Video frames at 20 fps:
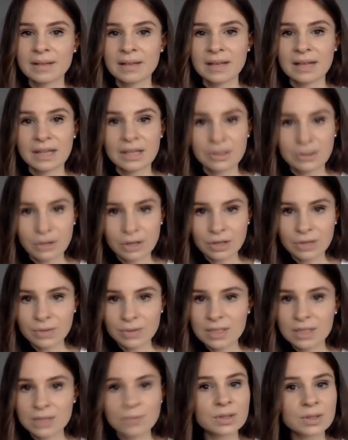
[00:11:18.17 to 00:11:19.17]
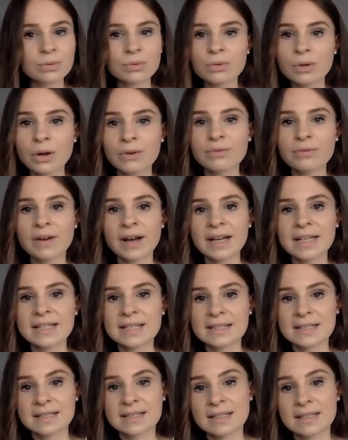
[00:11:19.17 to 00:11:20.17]
In contrast, we do not find a
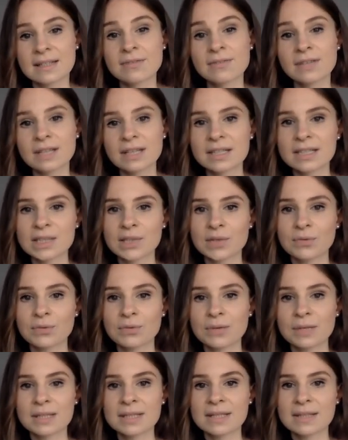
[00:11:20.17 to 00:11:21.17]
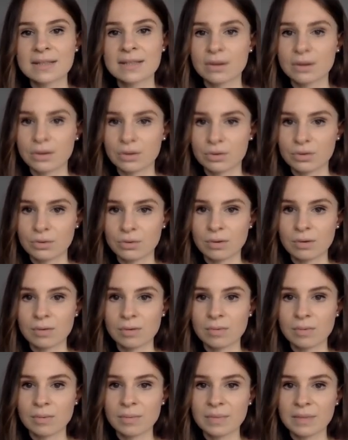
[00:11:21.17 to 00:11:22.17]
significant difference in the control
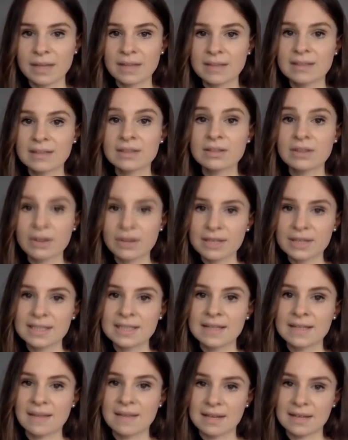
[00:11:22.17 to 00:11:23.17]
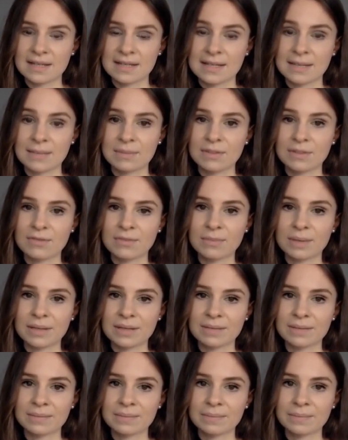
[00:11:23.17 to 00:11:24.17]
group that did not see the deceptive
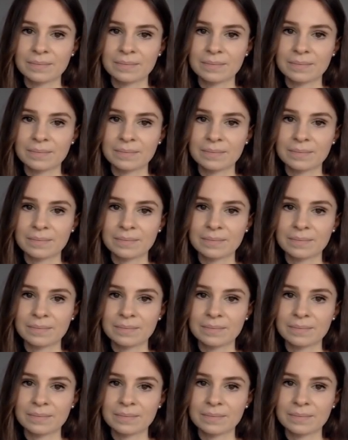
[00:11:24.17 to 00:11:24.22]
button.